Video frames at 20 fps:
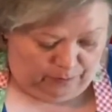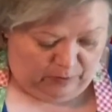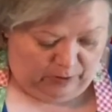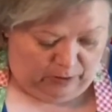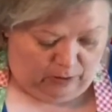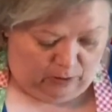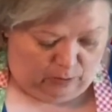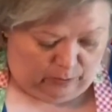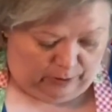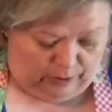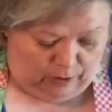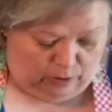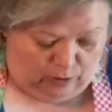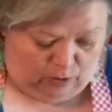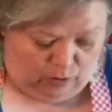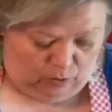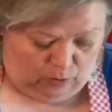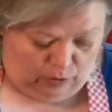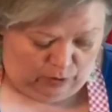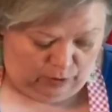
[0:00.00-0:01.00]
There we
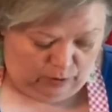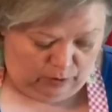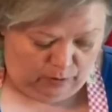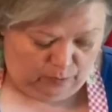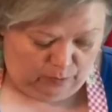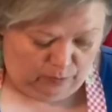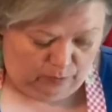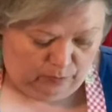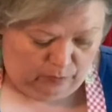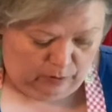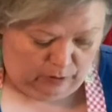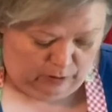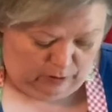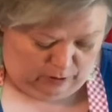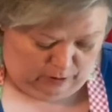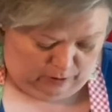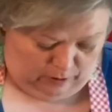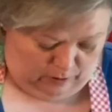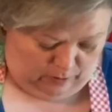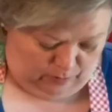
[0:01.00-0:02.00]
go.
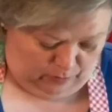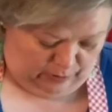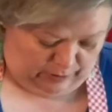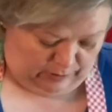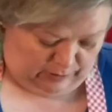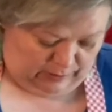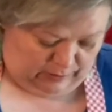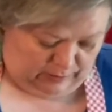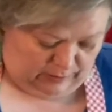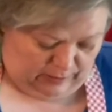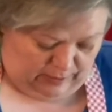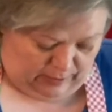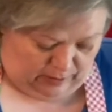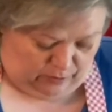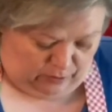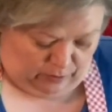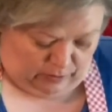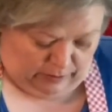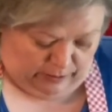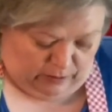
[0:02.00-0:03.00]
Press it
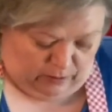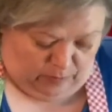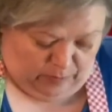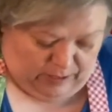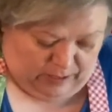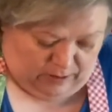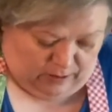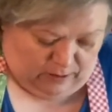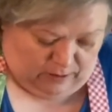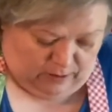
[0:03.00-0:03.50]
together a little bit.